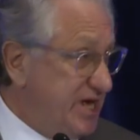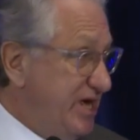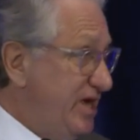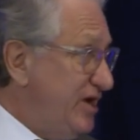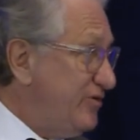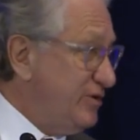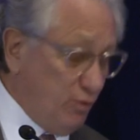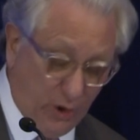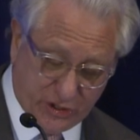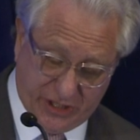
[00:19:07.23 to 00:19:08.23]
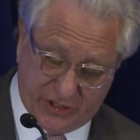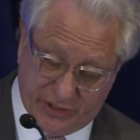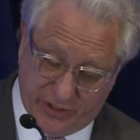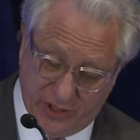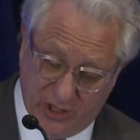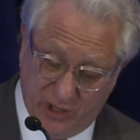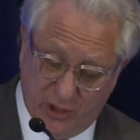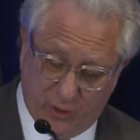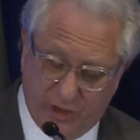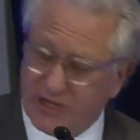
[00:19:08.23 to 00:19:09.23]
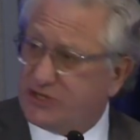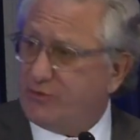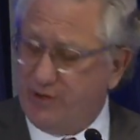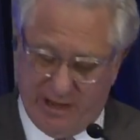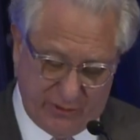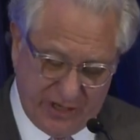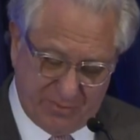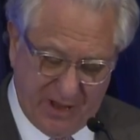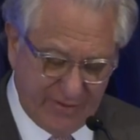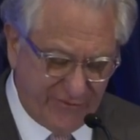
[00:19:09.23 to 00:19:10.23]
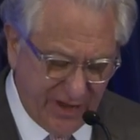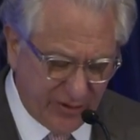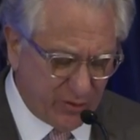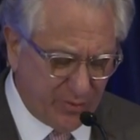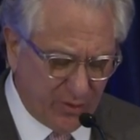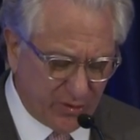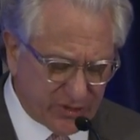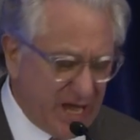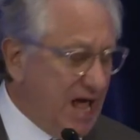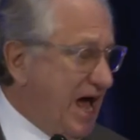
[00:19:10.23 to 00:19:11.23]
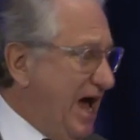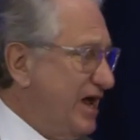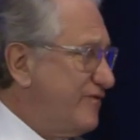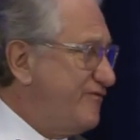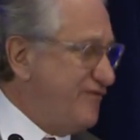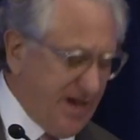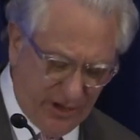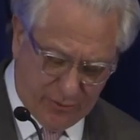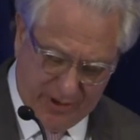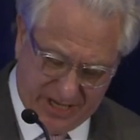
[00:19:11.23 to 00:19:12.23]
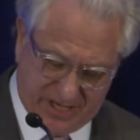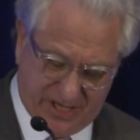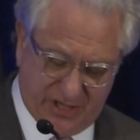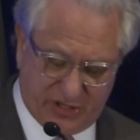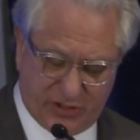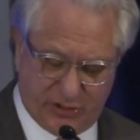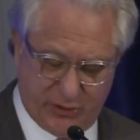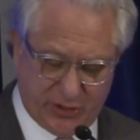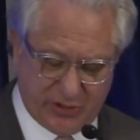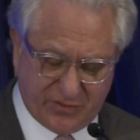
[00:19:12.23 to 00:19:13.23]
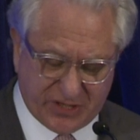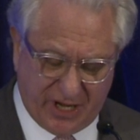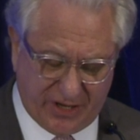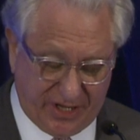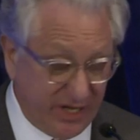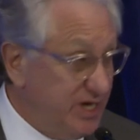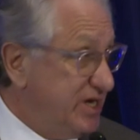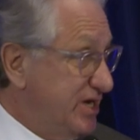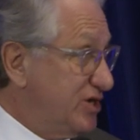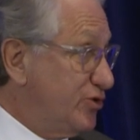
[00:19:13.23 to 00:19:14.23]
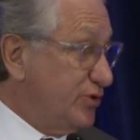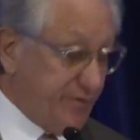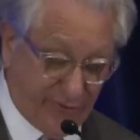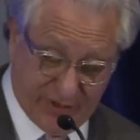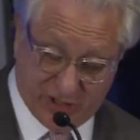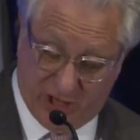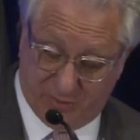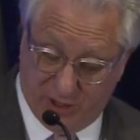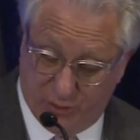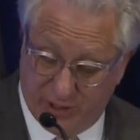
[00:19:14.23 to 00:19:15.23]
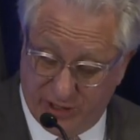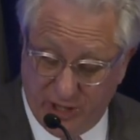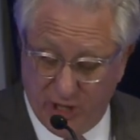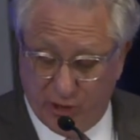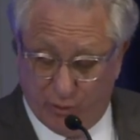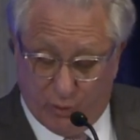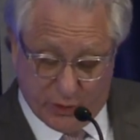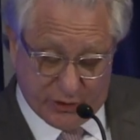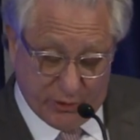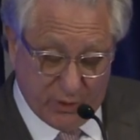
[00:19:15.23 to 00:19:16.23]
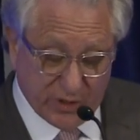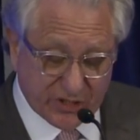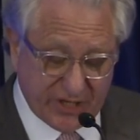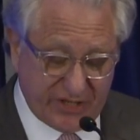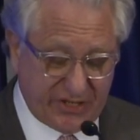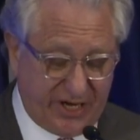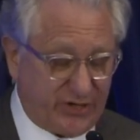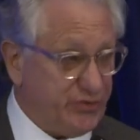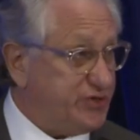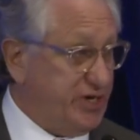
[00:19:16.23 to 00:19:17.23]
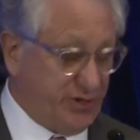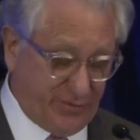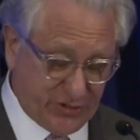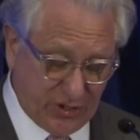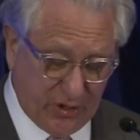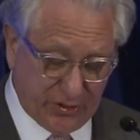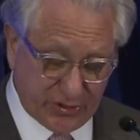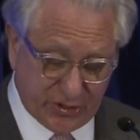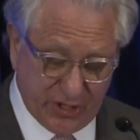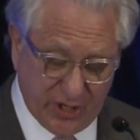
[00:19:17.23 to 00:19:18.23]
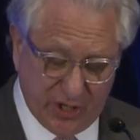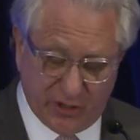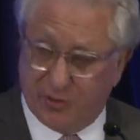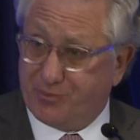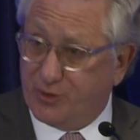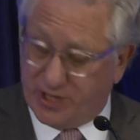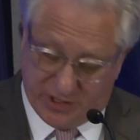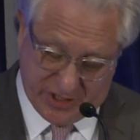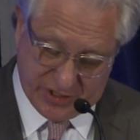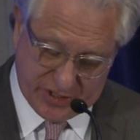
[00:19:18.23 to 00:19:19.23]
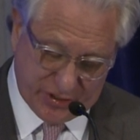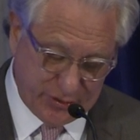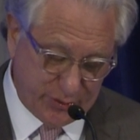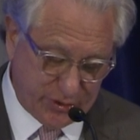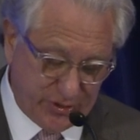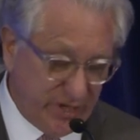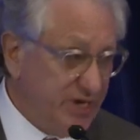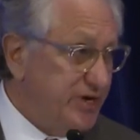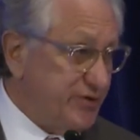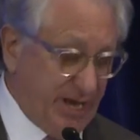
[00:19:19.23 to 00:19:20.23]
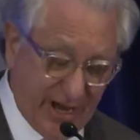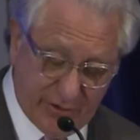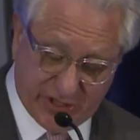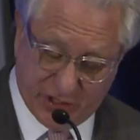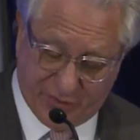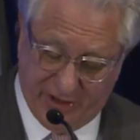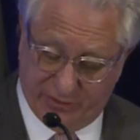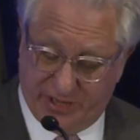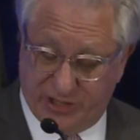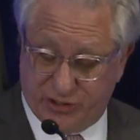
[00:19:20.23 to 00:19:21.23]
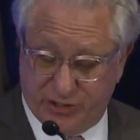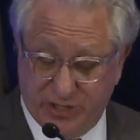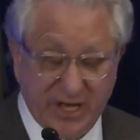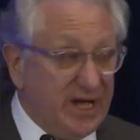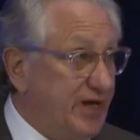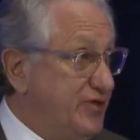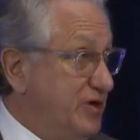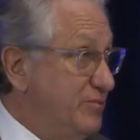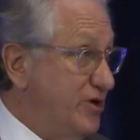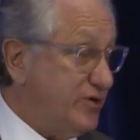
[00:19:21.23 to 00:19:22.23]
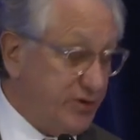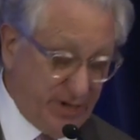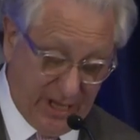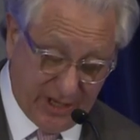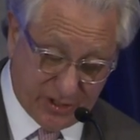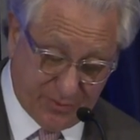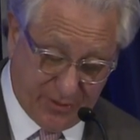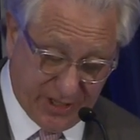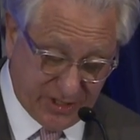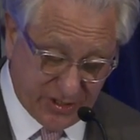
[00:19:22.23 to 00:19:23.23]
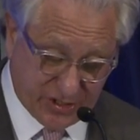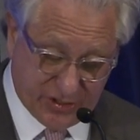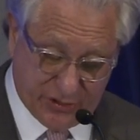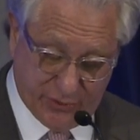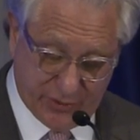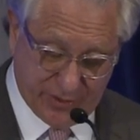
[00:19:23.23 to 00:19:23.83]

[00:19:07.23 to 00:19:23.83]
Here in Washington, we're surrounded by venerable and venerated institutions of study, including, for example, only the Woodrow Wilson International Center for Scholars, the Brookings Institution, the Heritage Foundation, and the American Enterprise Institute.